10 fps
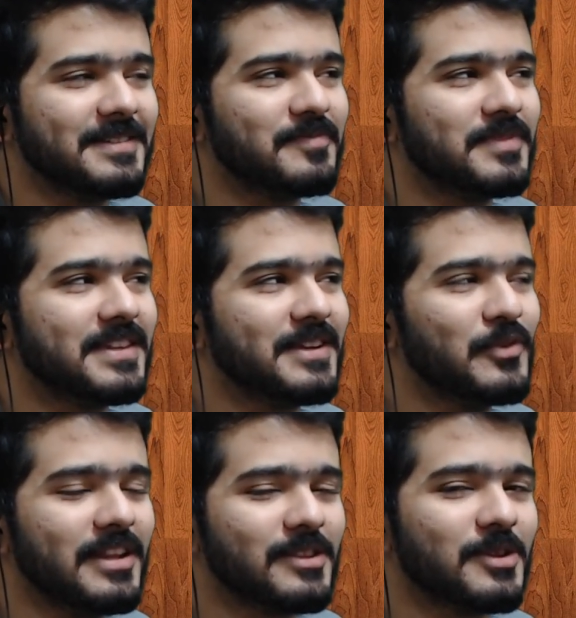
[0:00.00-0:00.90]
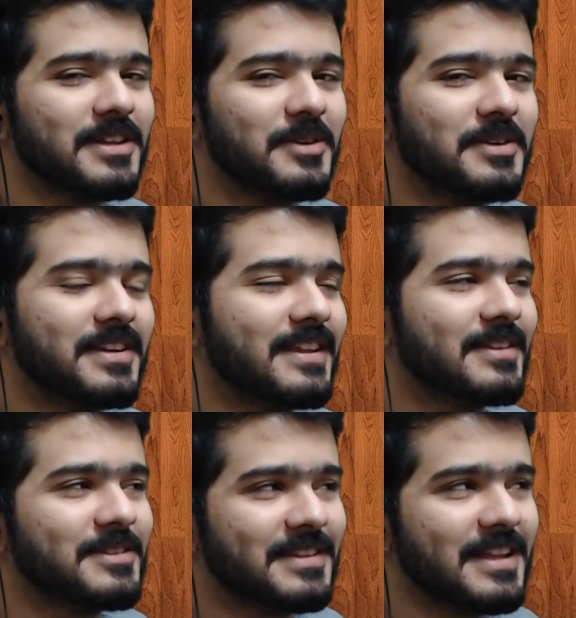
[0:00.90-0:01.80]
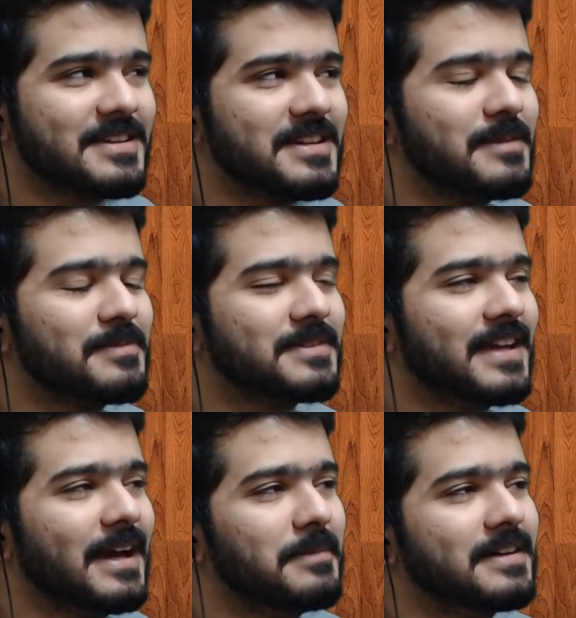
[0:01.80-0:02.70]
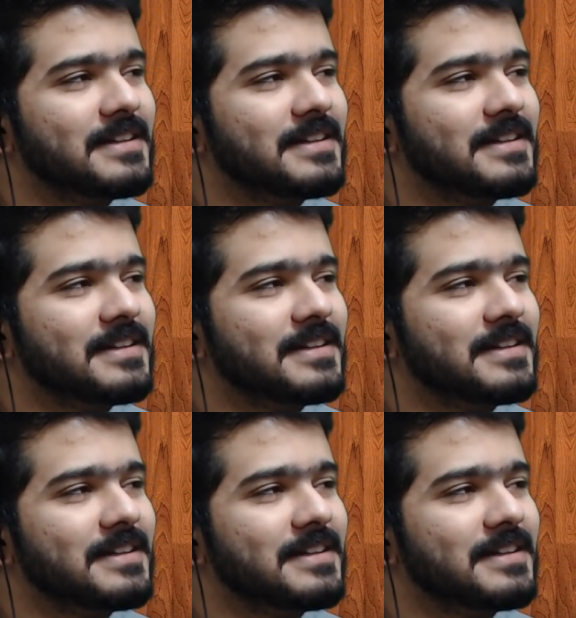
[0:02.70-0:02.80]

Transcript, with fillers: They really thought they're gonna dig that deep? Damn.